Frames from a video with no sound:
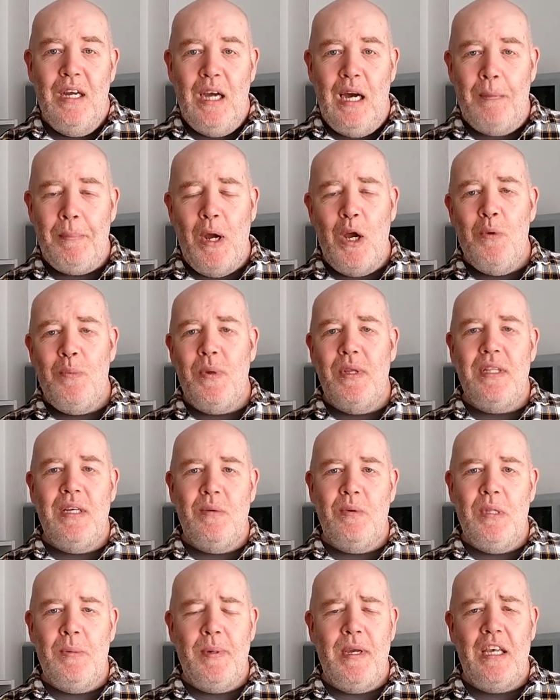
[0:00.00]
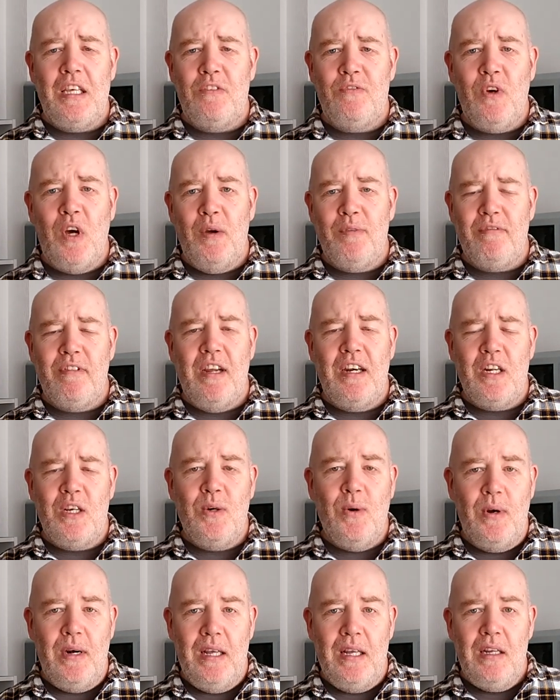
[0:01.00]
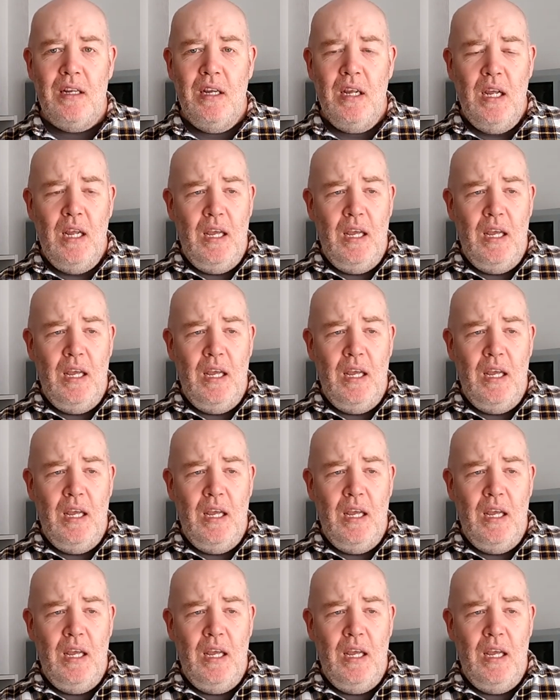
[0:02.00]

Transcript: I'm hoping that with the PS5 around the corner,